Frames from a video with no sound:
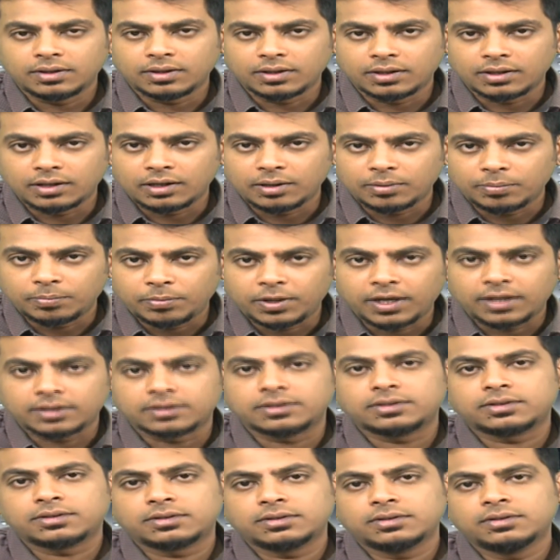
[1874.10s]
past.
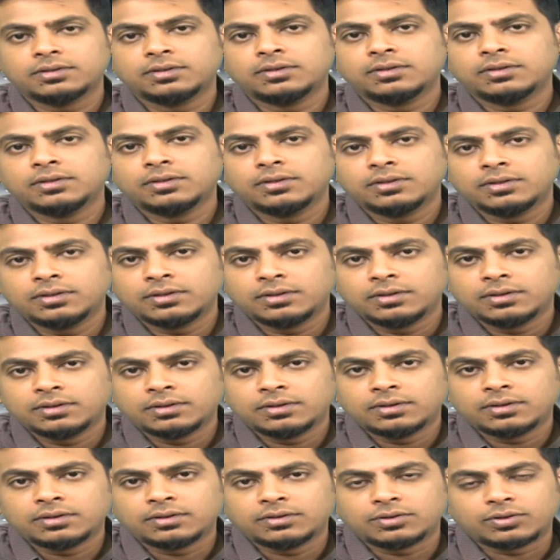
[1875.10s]

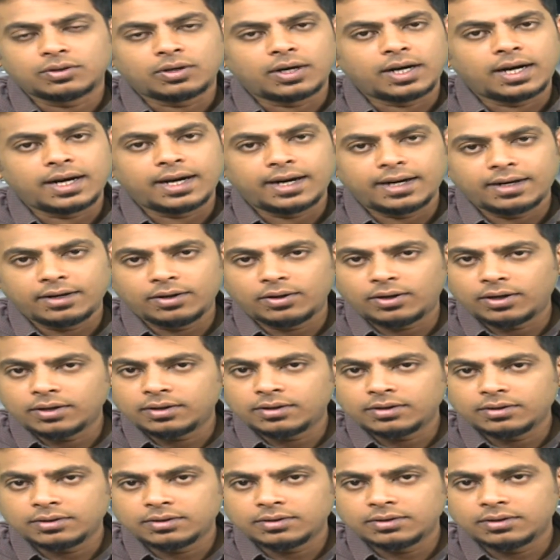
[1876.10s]
So I had not
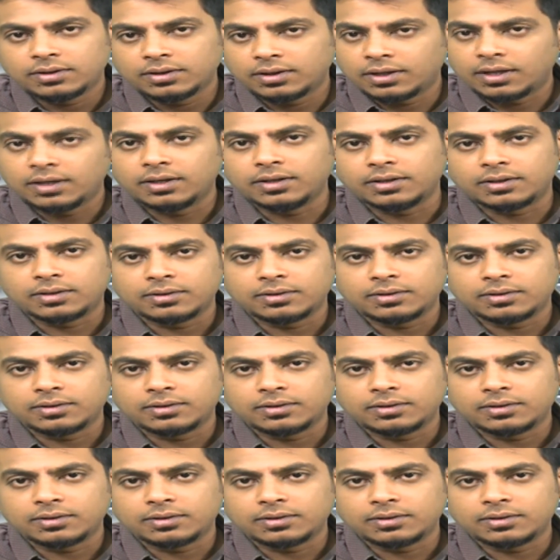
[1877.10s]
done it.